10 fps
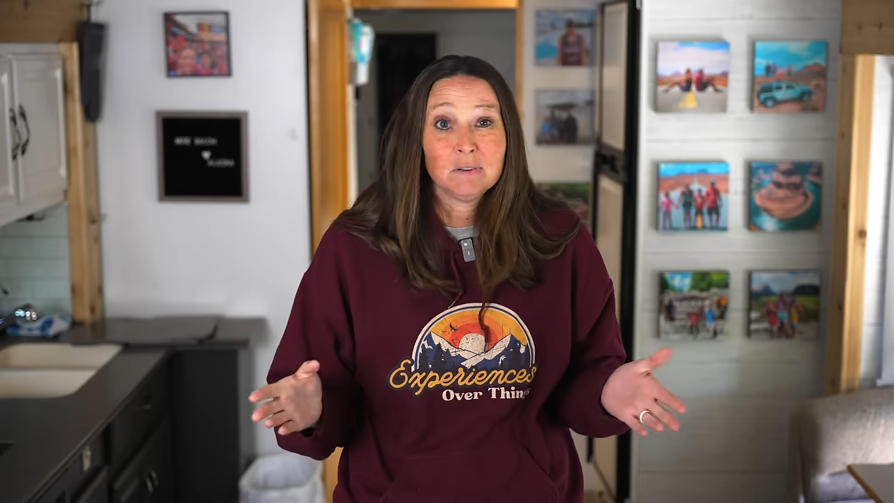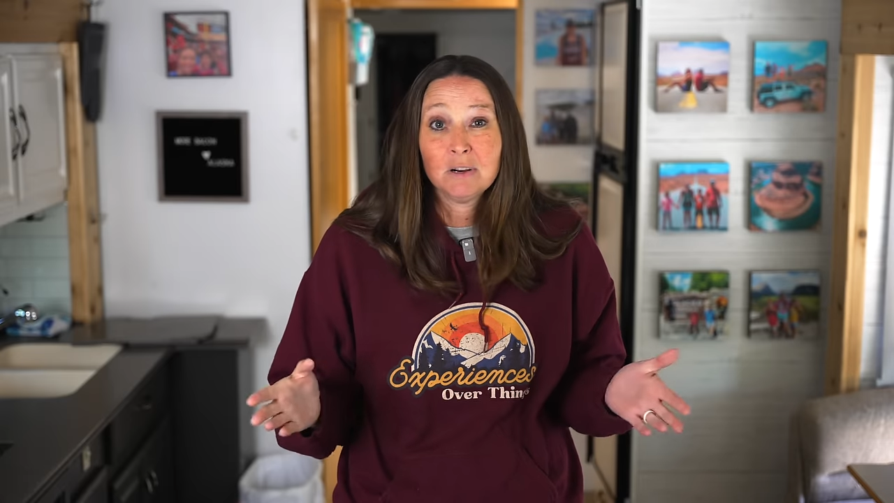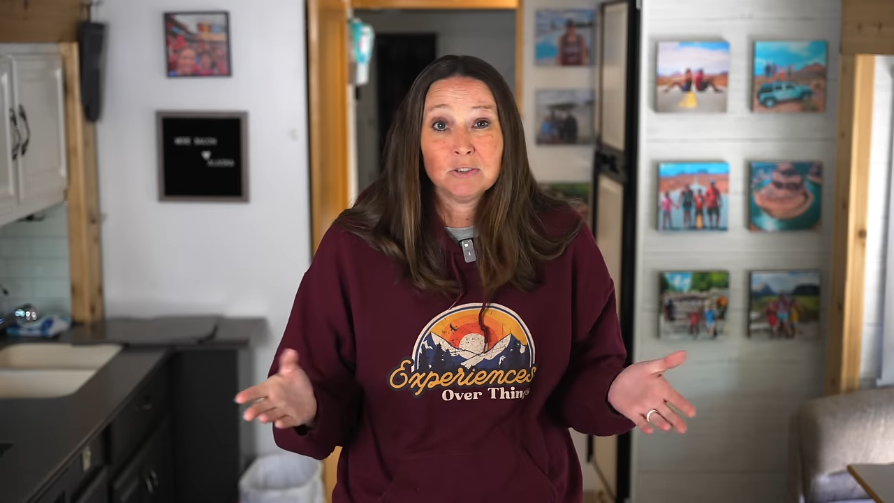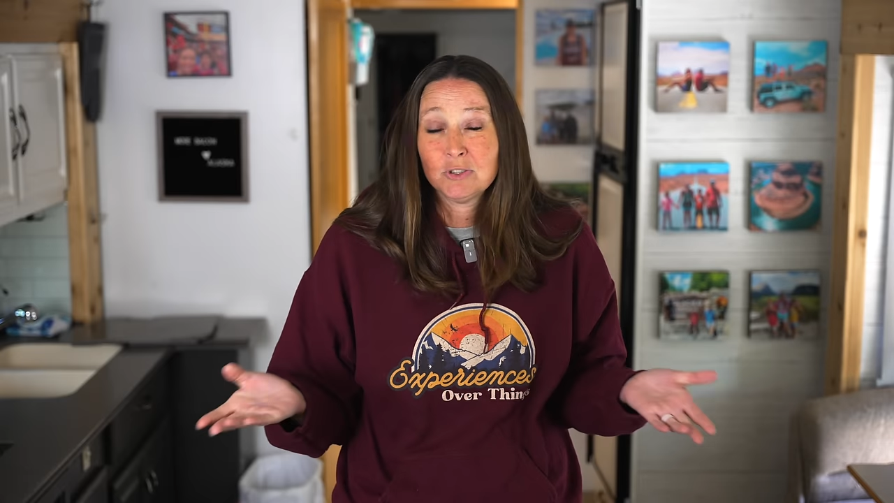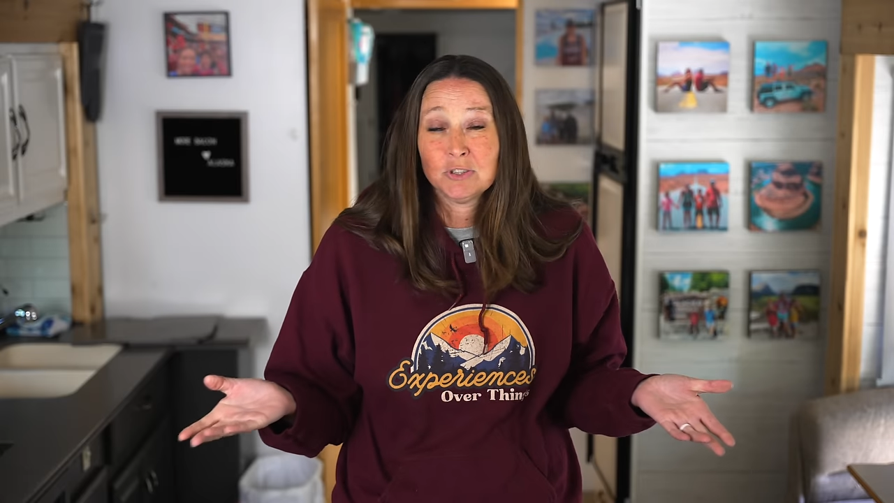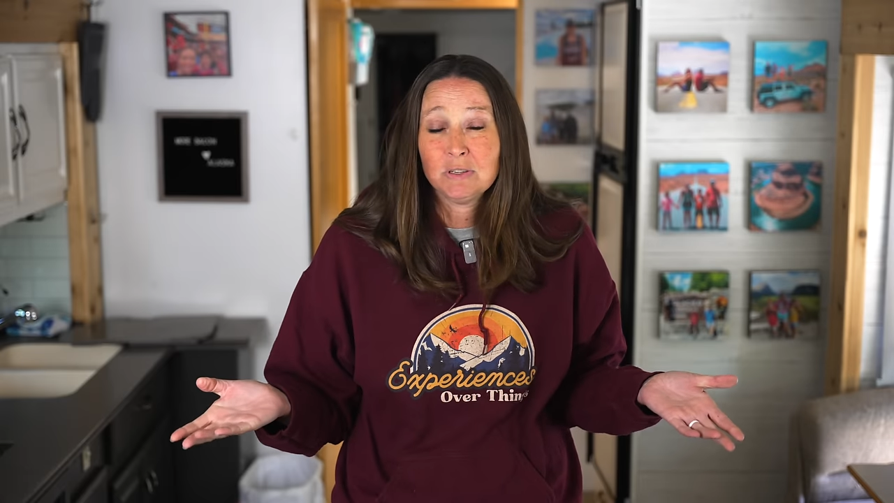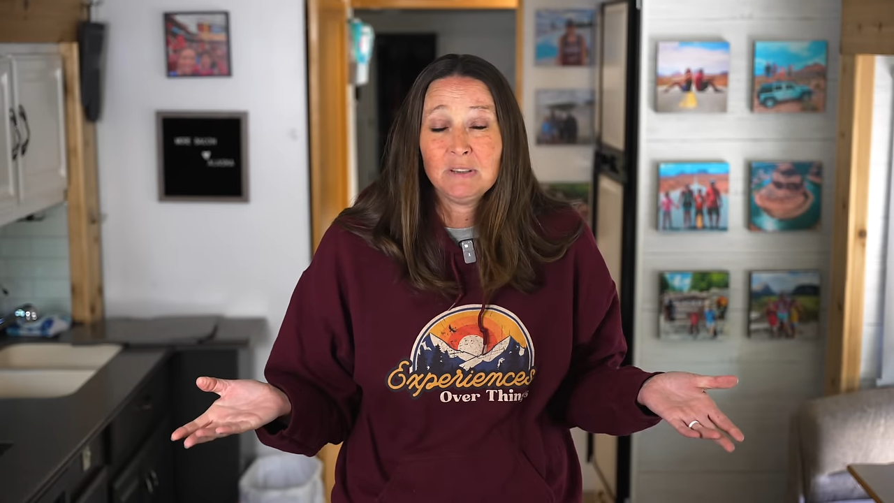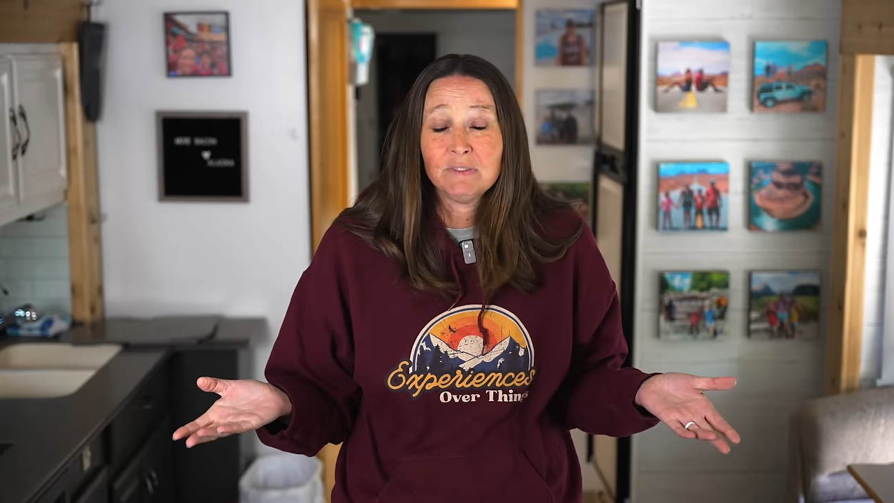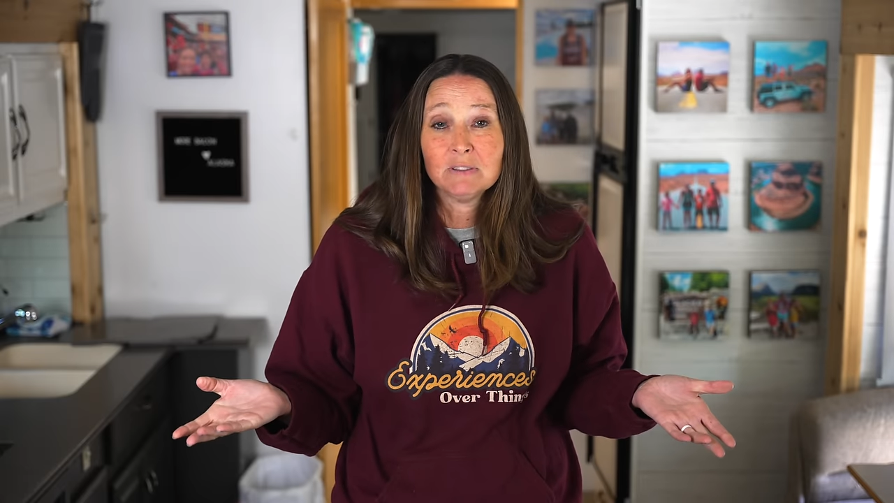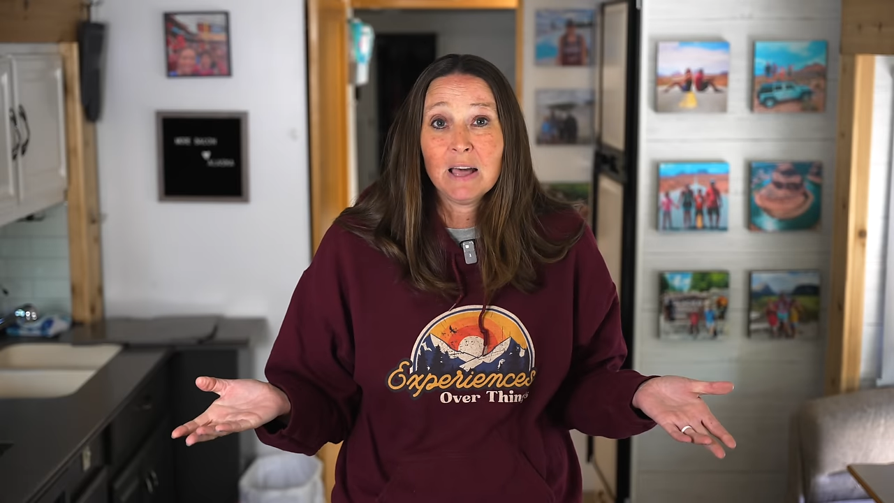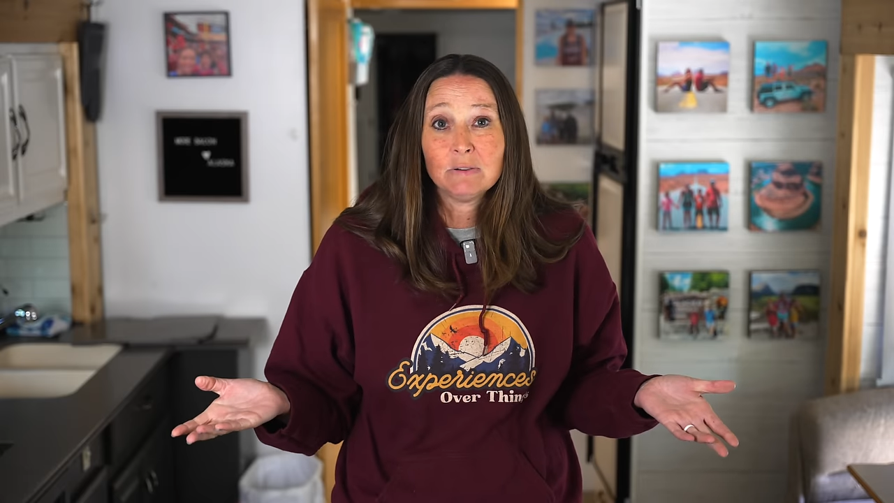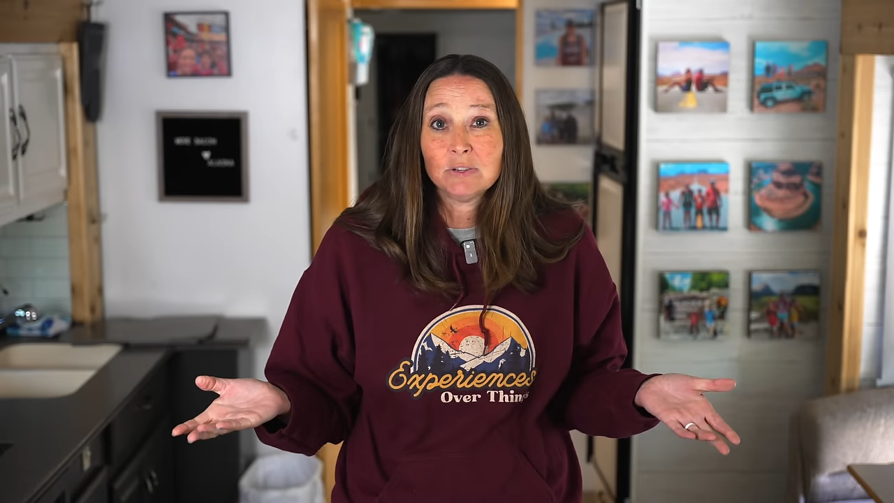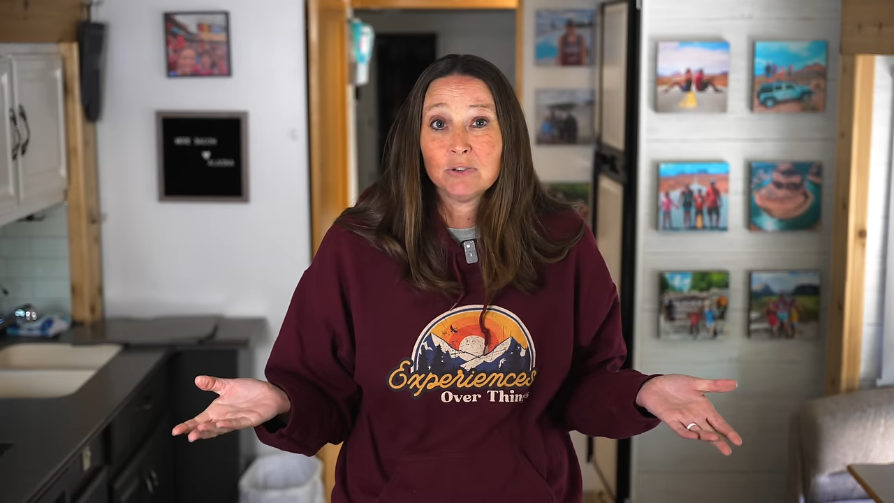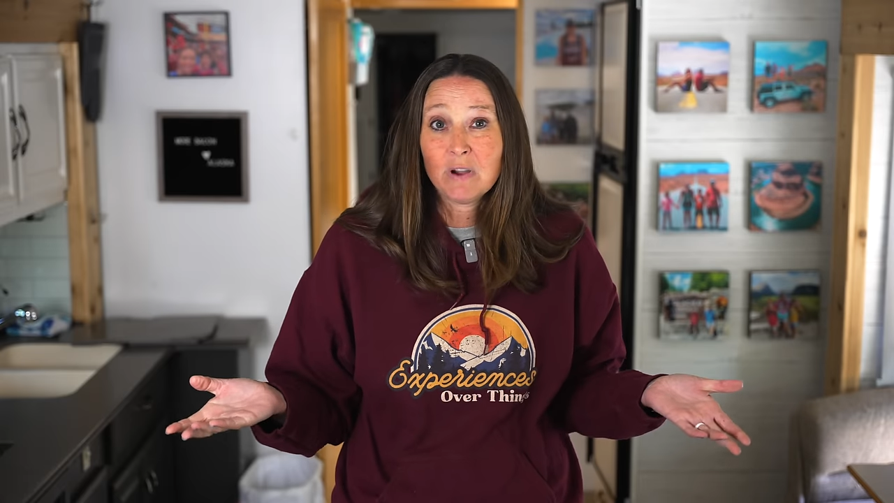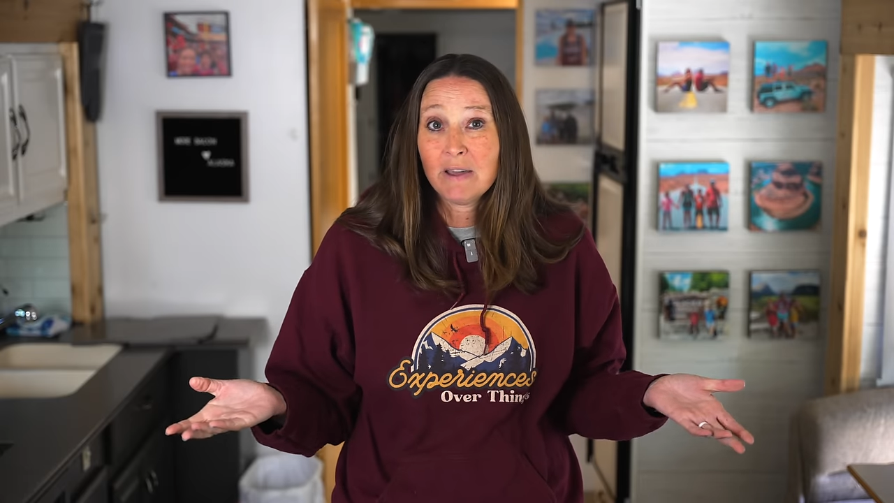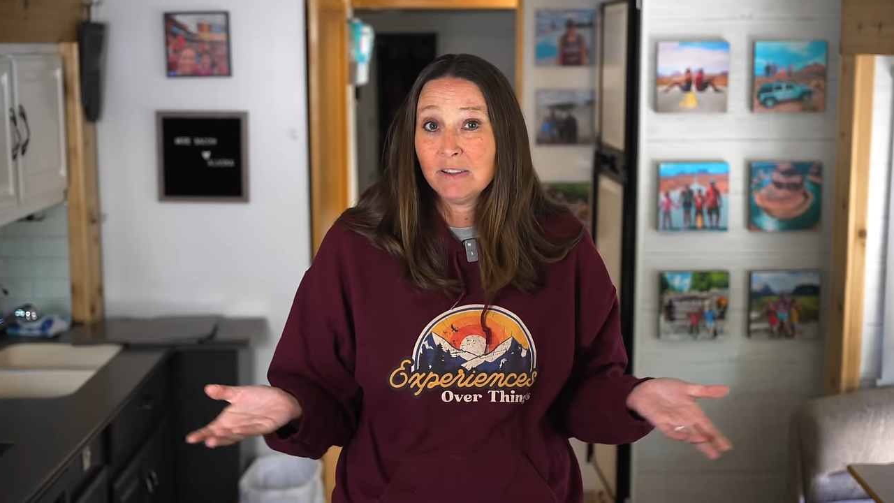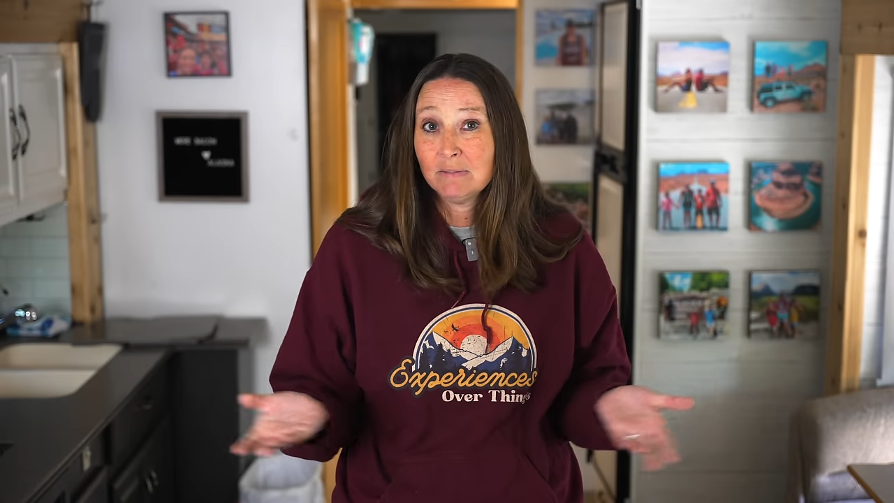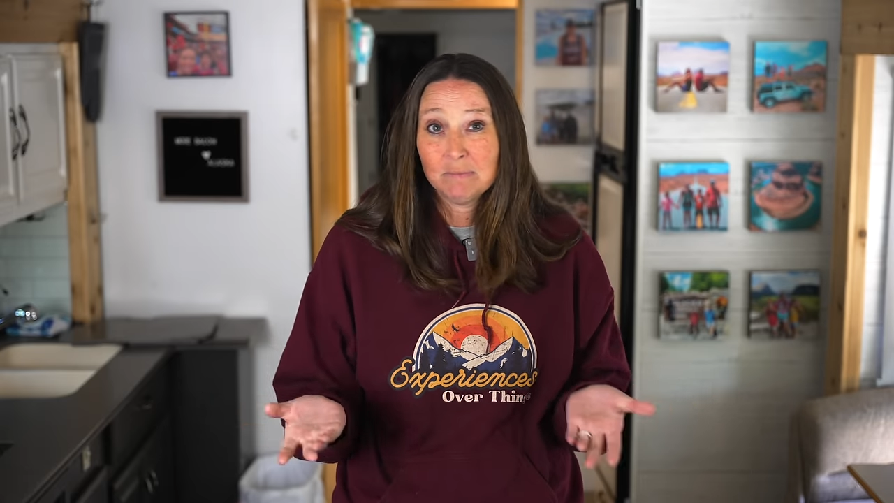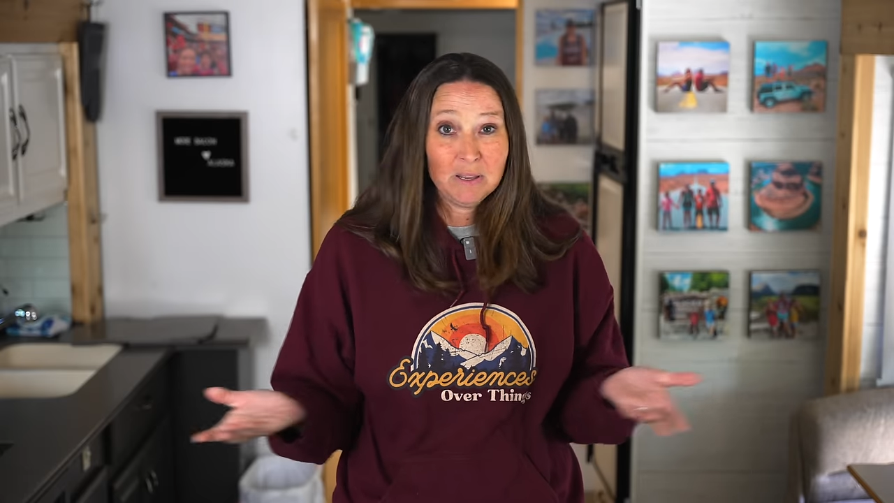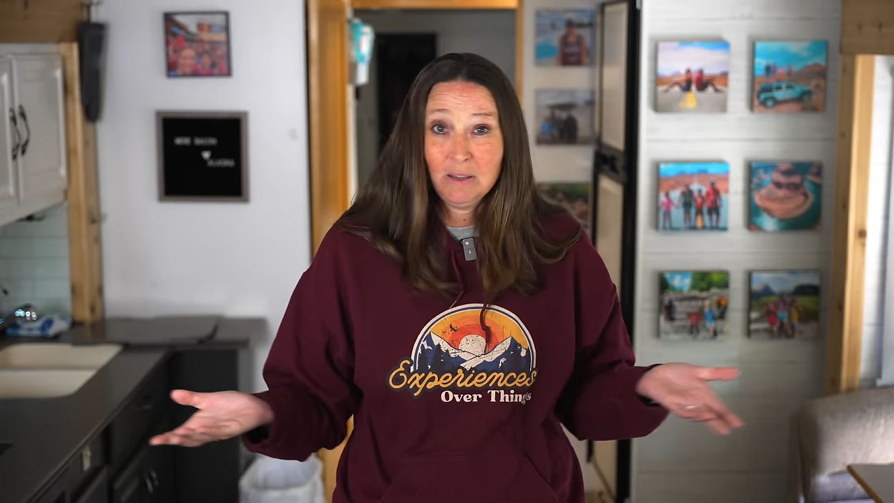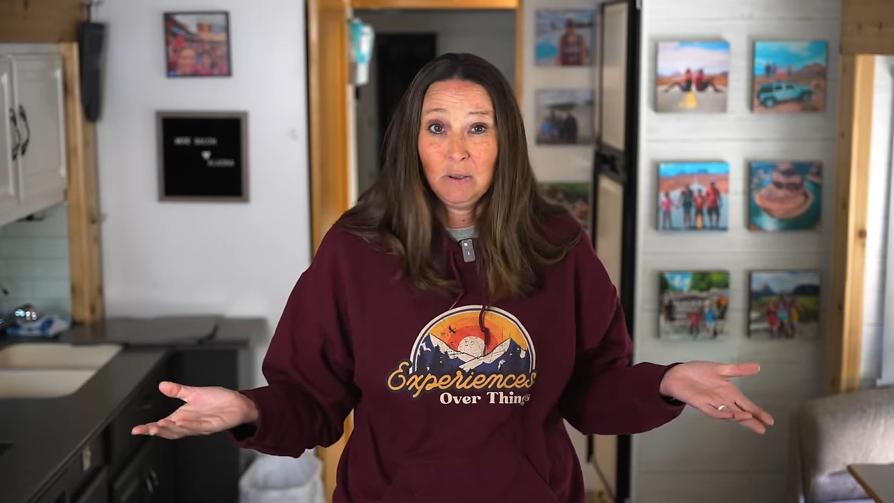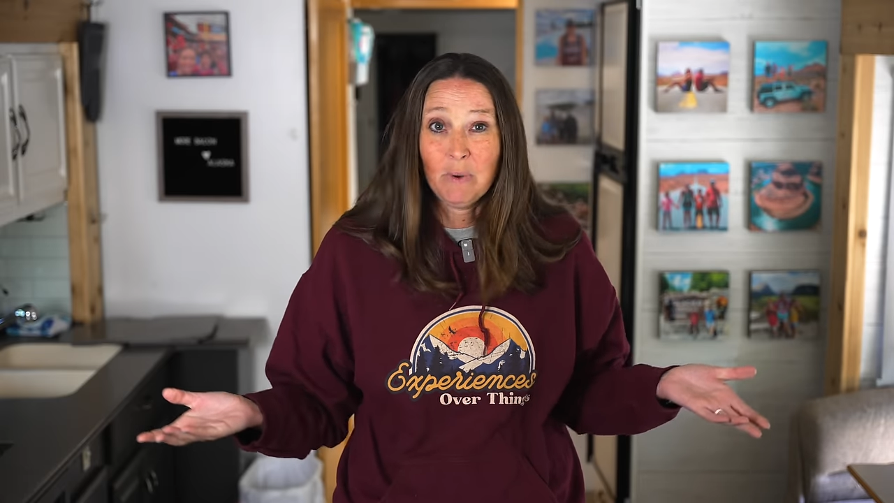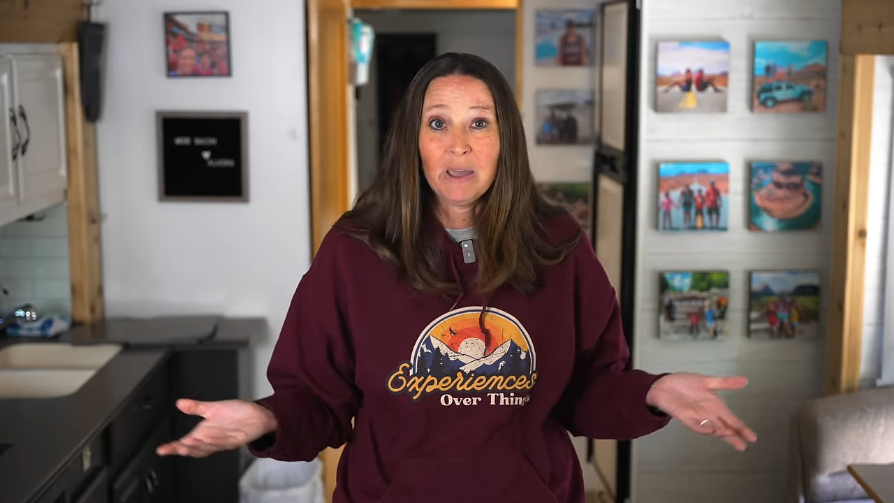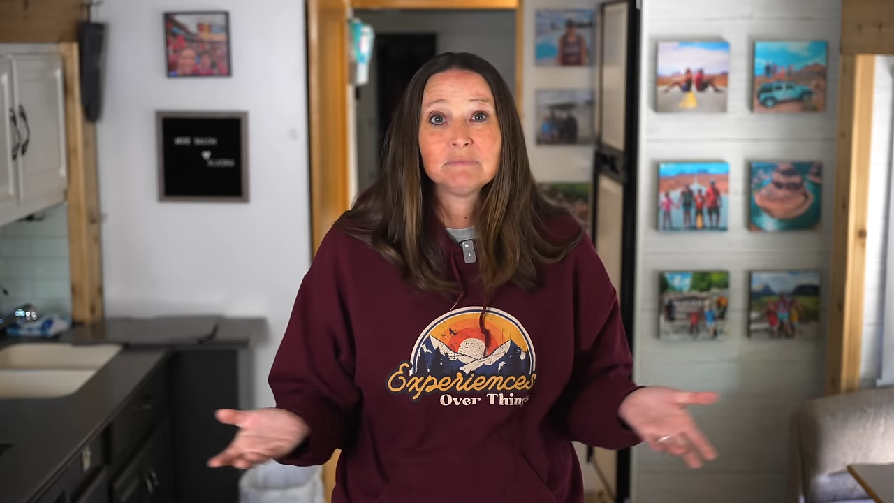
aren't just even allowed to drive it anyway.